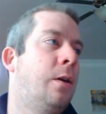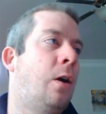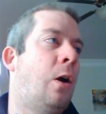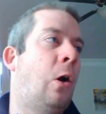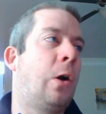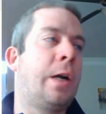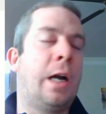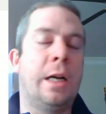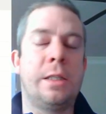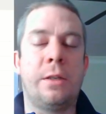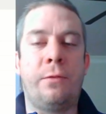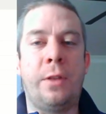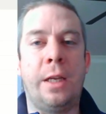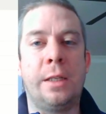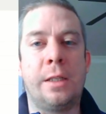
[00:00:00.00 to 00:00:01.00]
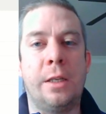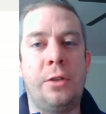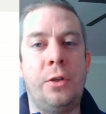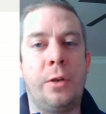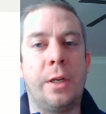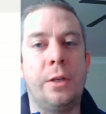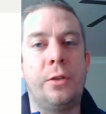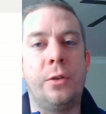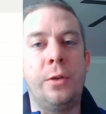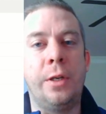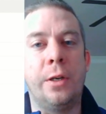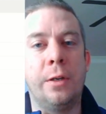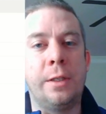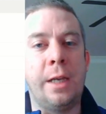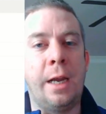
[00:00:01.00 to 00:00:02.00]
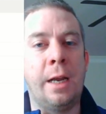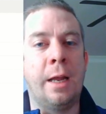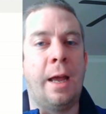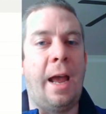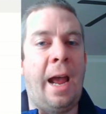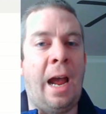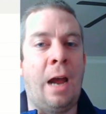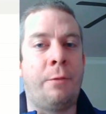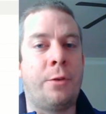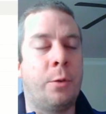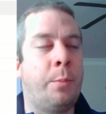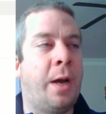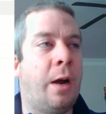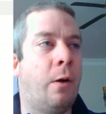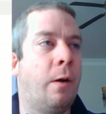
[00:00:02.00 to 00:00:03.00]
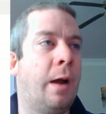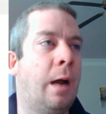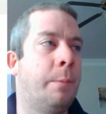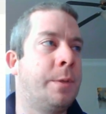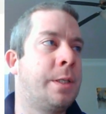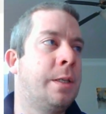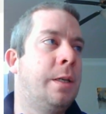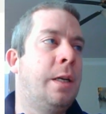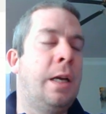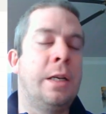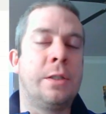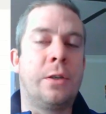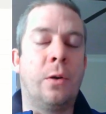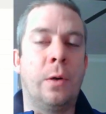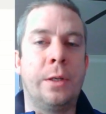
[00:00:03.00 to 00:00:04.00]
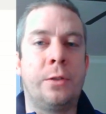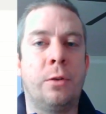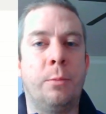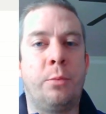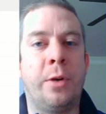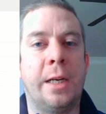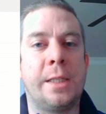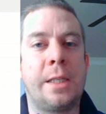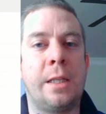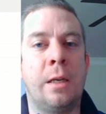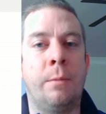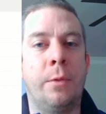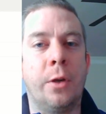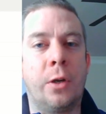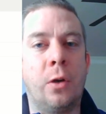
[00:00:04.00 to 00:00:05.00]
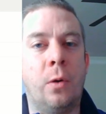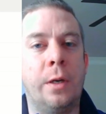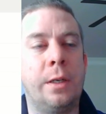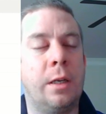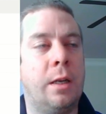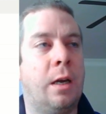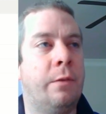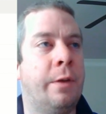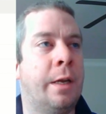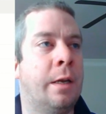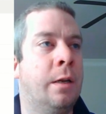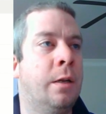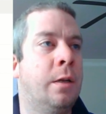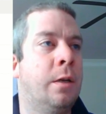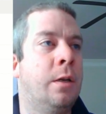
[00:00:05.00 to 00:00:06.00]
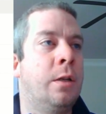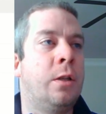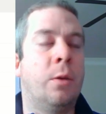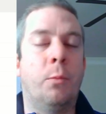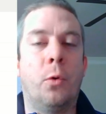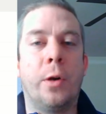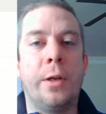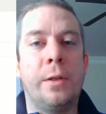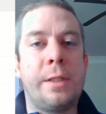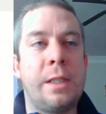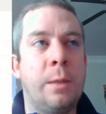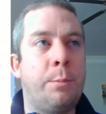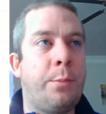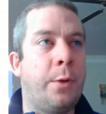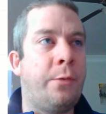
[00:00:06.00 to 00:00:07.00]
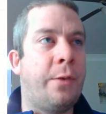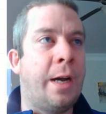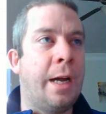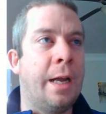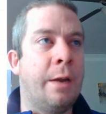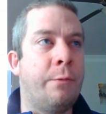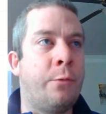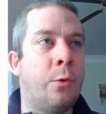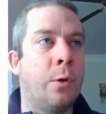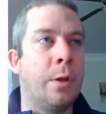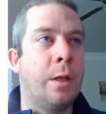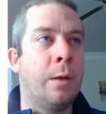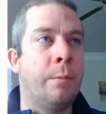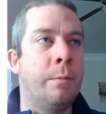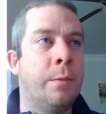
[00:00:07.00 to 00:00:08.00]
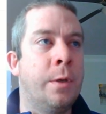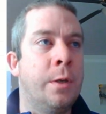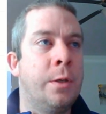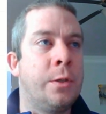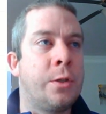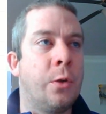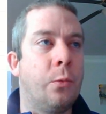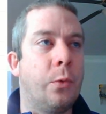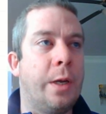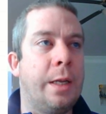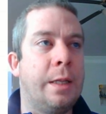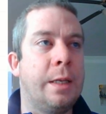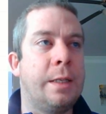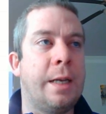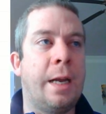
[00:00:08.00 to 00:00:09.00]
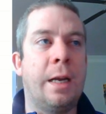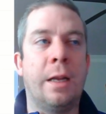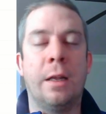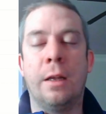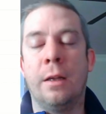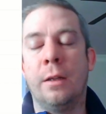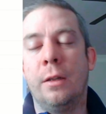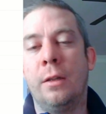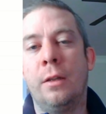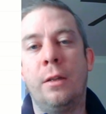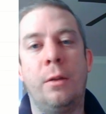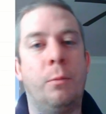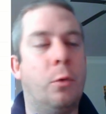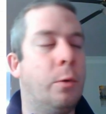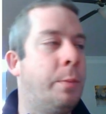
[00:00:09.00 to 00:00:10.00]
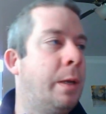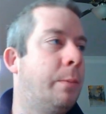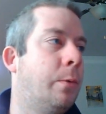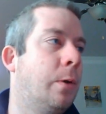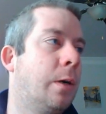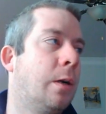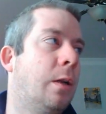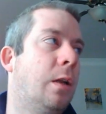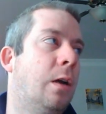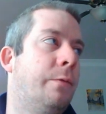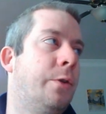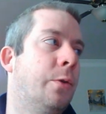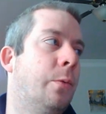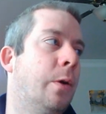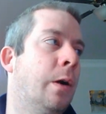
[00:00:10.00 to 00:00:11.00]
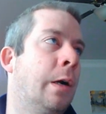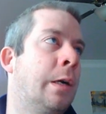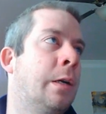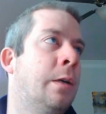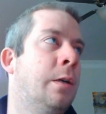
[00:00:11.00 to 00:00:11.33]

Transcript: all kinds of things that you can do to your data after Power Apps is going to impress them. They're going to love it. The more you simplify it for them to read the data, the more people are going to love your work.